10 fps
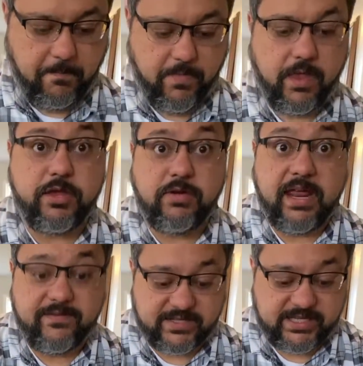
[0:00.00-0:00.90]
You can't
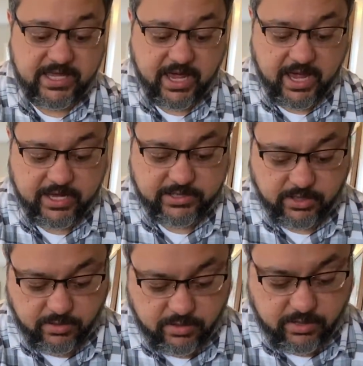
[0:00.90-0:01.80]
even see the eggs. They're
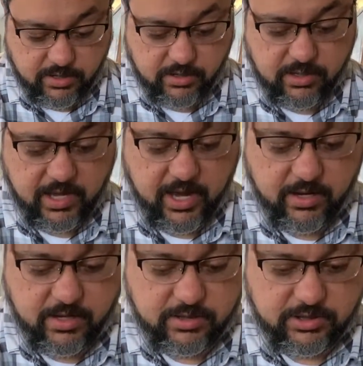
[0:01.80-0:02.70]
under the, look at that.
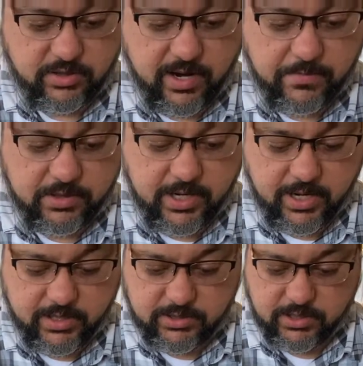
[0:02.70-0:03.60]
Scrambled
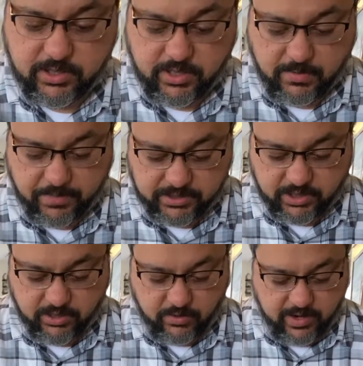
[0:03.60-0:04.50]
eggs, biscuit
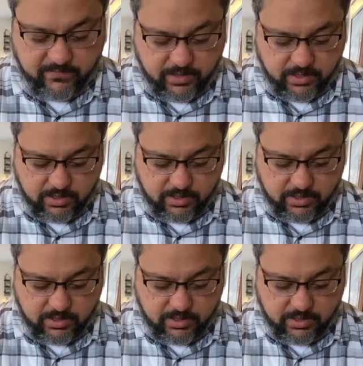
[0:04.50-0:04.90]
and gravy.